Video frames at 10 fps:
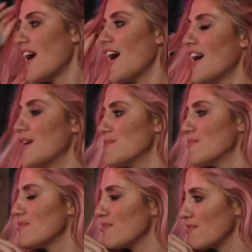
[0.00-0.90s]

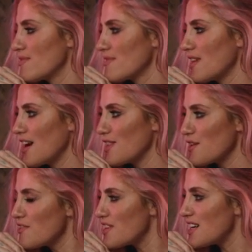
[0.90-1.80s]
I
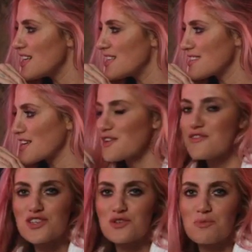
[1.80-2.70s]
love it as like a
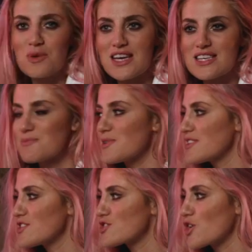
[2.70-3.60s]
visual piece, but
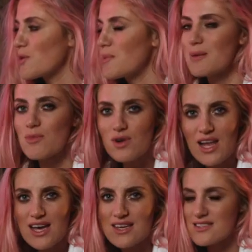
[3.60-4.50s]
there's so many more
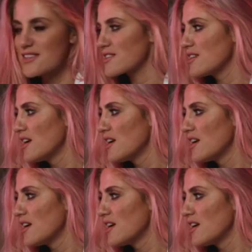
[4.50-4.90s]
layers that